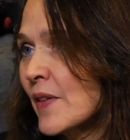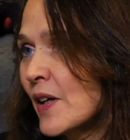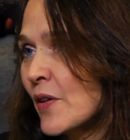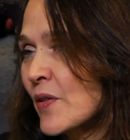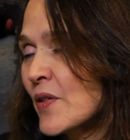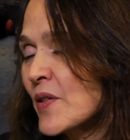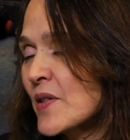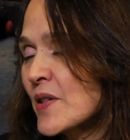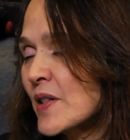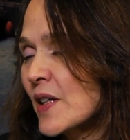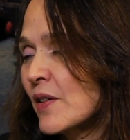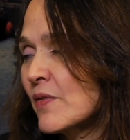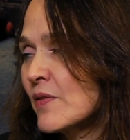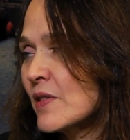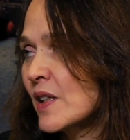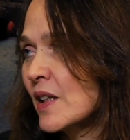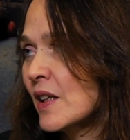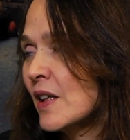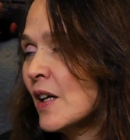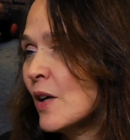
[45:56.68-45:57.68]
health and
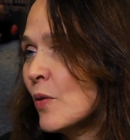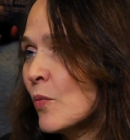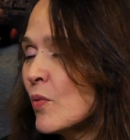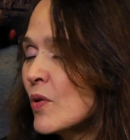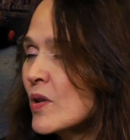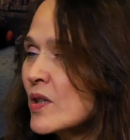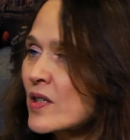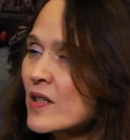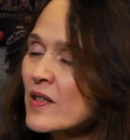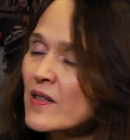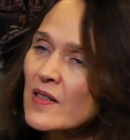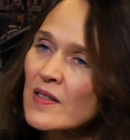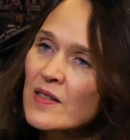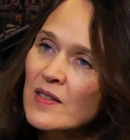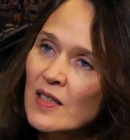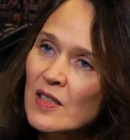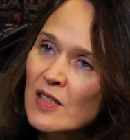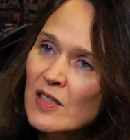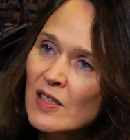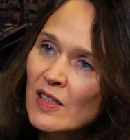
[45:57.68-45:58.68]
safety, which is
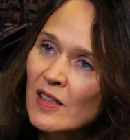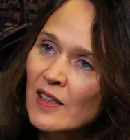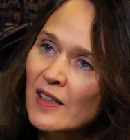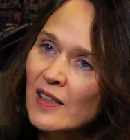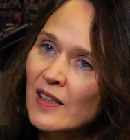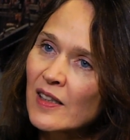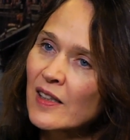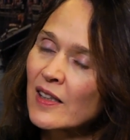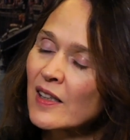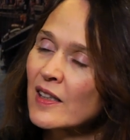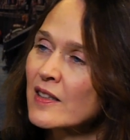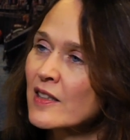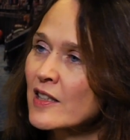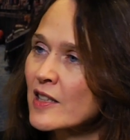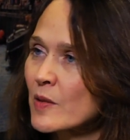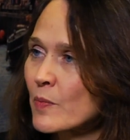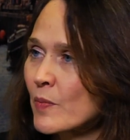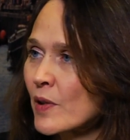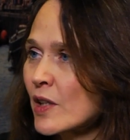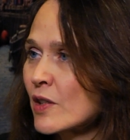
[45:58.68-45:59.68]
essentially an
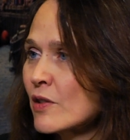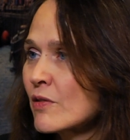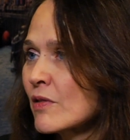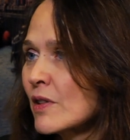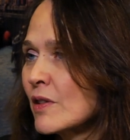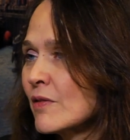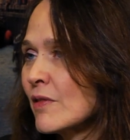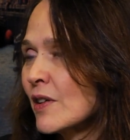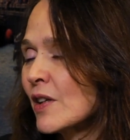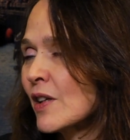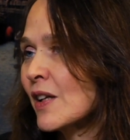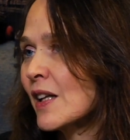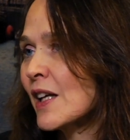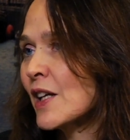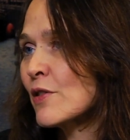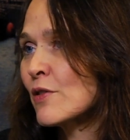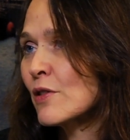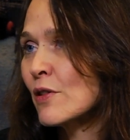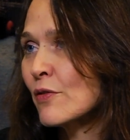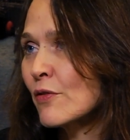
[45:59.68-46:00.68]
anticipatory
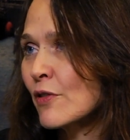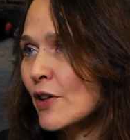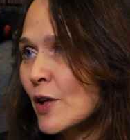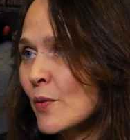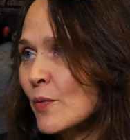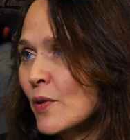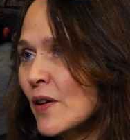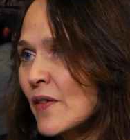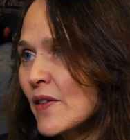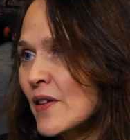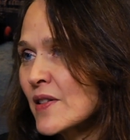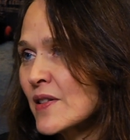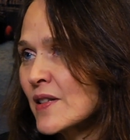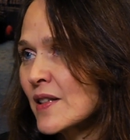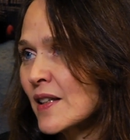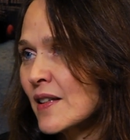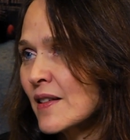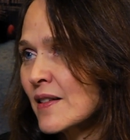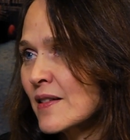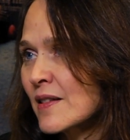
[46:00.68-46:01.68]
regulatory framework that
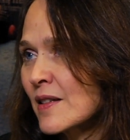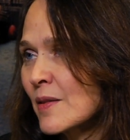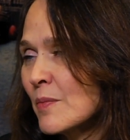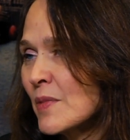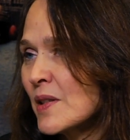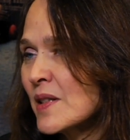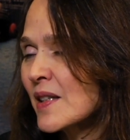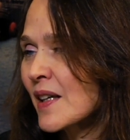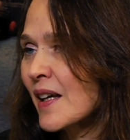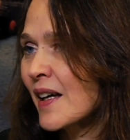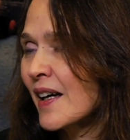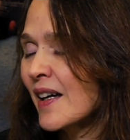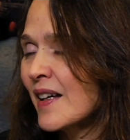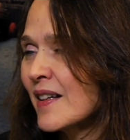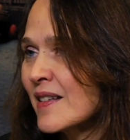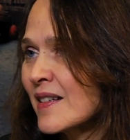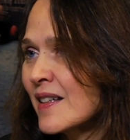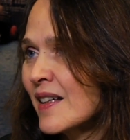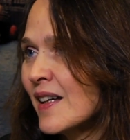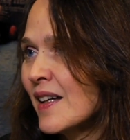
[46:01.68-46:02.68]
seeks to
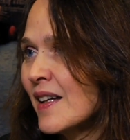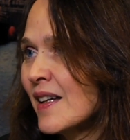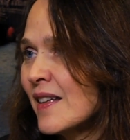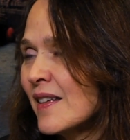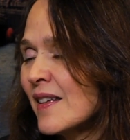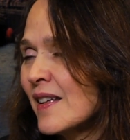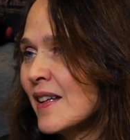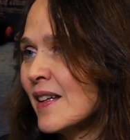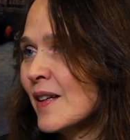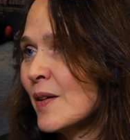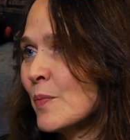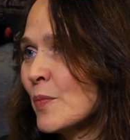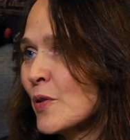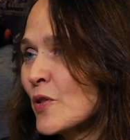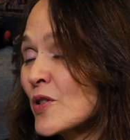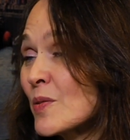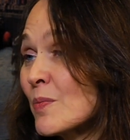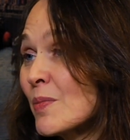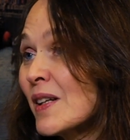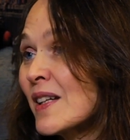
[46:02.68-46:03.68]
mitigate the
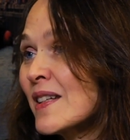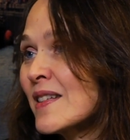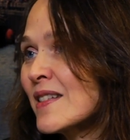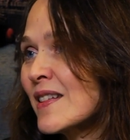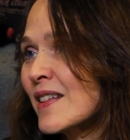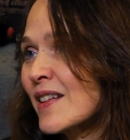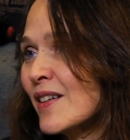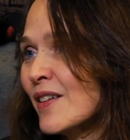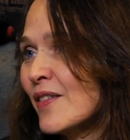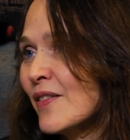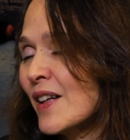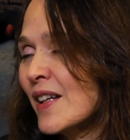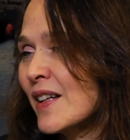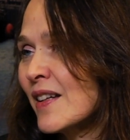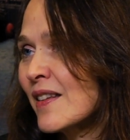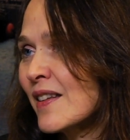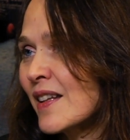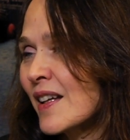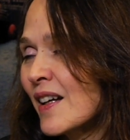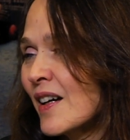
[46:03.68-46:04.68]
possibility of
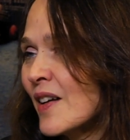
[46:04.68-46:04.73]
anything